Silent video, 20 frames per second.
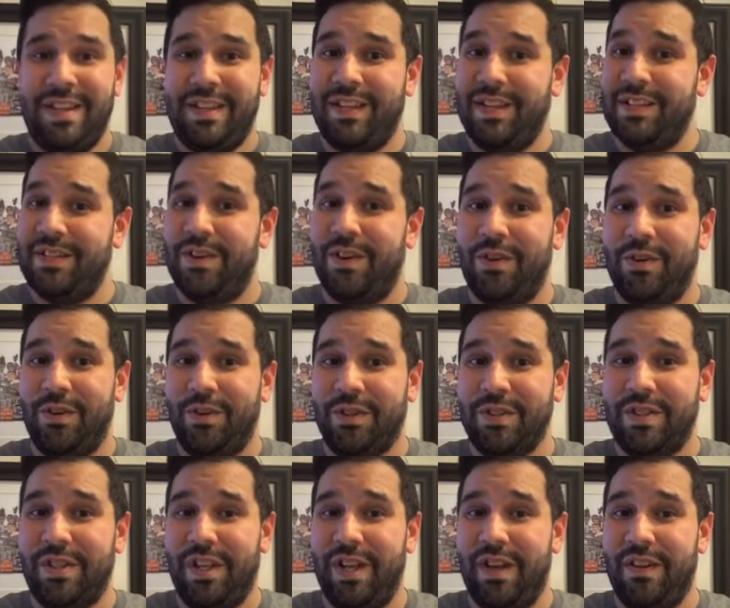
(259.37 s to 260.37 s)
things all
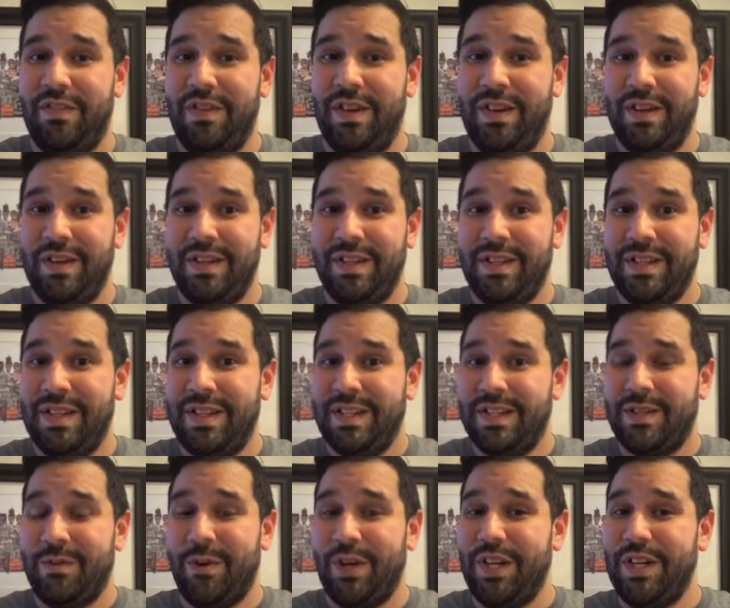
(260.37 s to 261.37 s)
girls love.
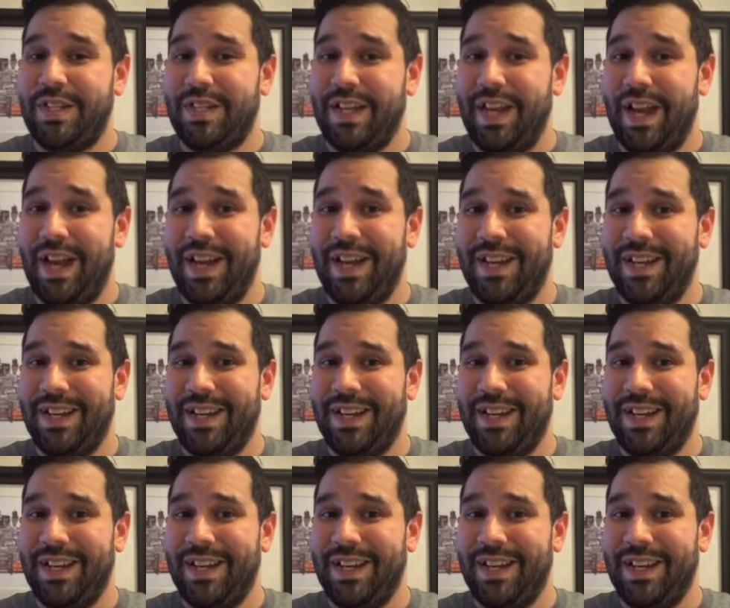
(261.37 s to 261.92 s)
So what do you say?